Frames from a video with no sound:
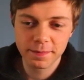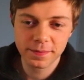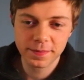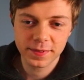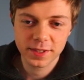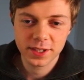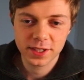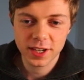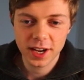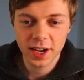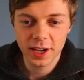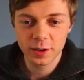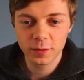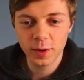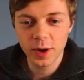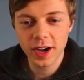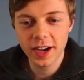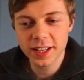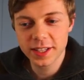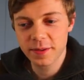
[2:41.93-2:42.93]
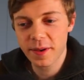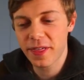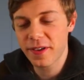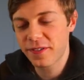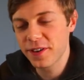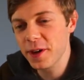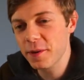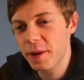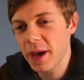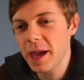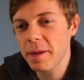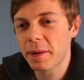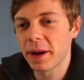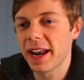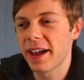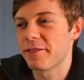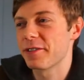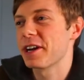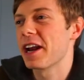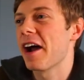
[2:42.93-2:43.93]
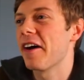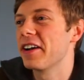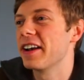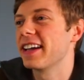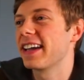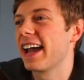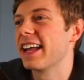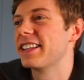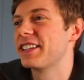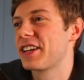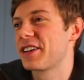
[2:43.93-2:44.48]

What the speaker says: stern words with a few people every now and again